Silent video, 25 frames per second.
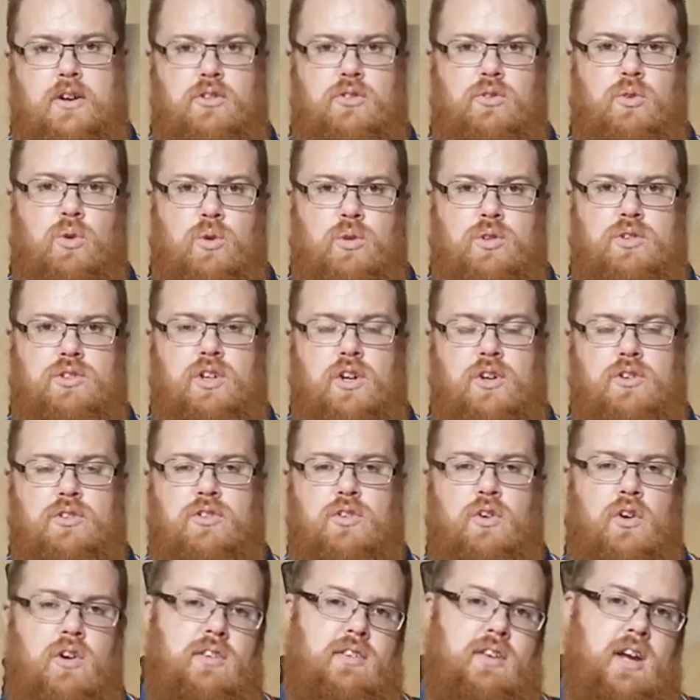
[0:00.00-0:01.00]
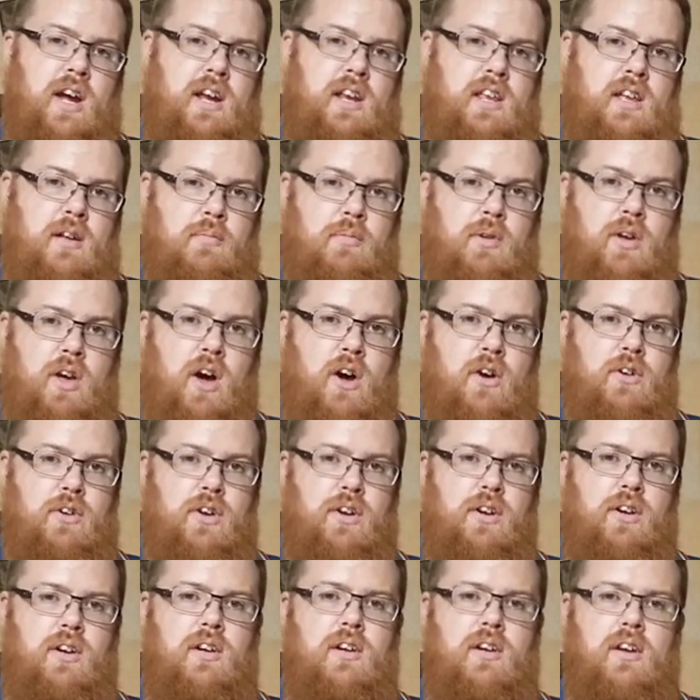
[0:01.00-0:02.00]
is also titanium
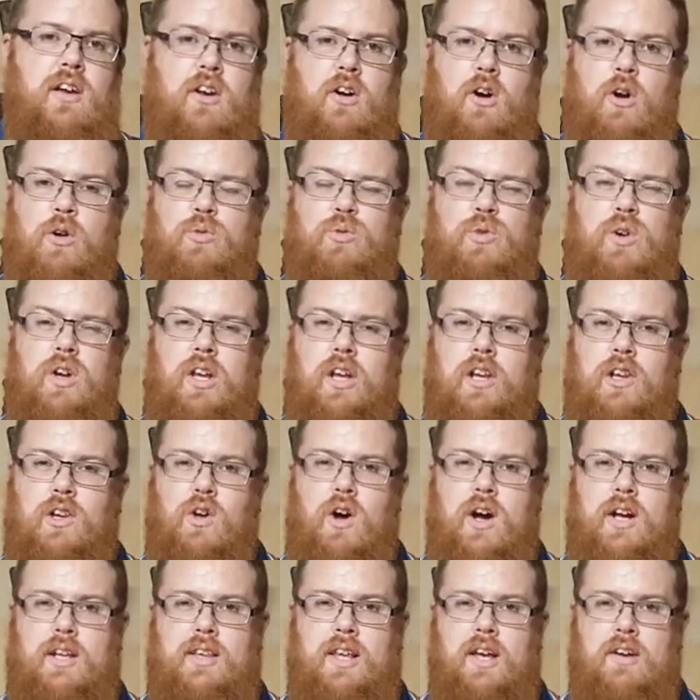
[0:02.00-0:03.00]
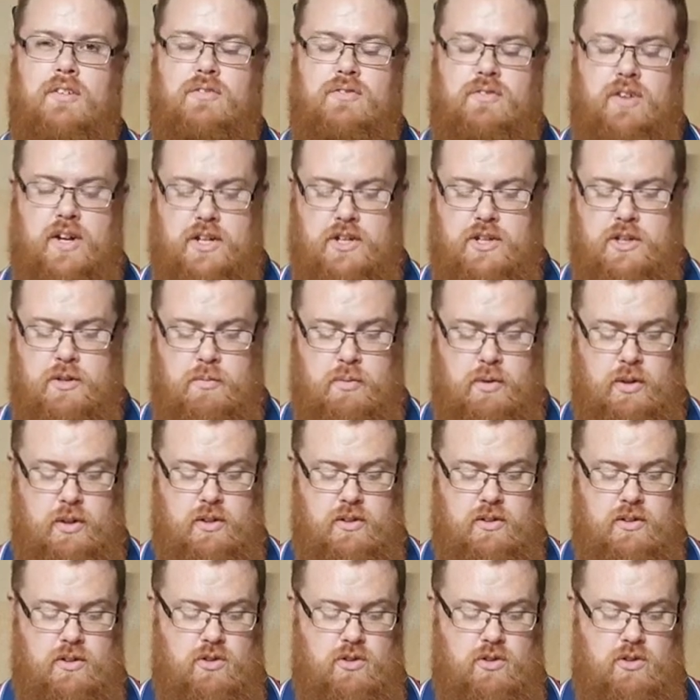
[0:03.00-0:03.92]
coated, and I really like that feature because